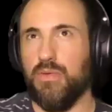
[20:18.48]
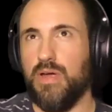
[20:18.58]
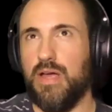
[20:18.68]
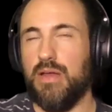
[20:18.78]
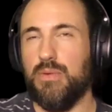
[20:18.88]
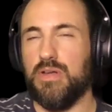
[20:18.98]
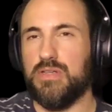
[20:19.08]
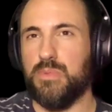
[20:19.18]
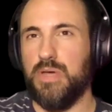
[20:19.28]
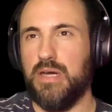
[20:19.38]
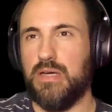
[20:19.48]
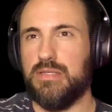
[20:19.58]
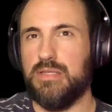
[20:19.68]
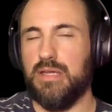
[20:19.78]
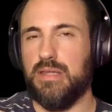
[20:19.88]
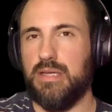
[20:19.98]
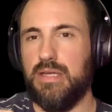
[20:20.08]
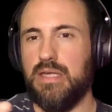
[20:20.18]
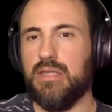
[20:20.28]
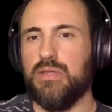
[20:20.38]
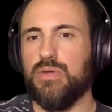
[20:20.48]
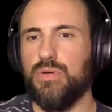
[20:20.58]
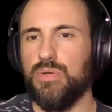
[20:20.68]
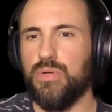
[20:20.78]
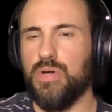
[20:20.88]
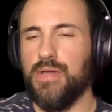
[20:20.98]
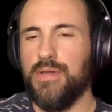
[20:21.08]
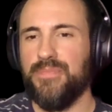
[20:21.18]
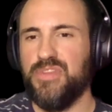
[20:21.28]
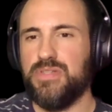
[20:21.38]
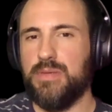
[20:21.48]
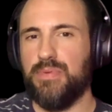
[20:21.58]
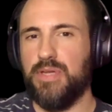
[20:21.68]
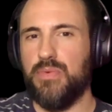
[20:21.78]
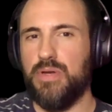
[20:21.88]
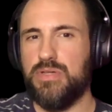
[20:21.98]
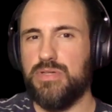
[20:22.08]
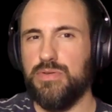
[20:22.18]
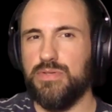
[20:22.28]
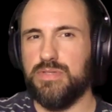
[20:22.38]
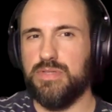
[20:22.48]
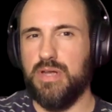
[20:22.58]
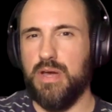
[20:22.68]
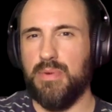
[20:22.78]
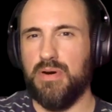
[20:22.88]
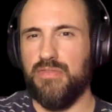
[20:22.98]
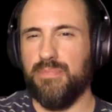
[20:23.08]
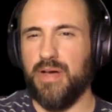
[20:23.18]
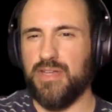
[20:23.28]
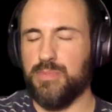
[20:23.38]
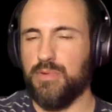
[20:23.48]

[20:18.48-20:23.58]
way I would explain it is that the e and the oo simply reduce the number of possible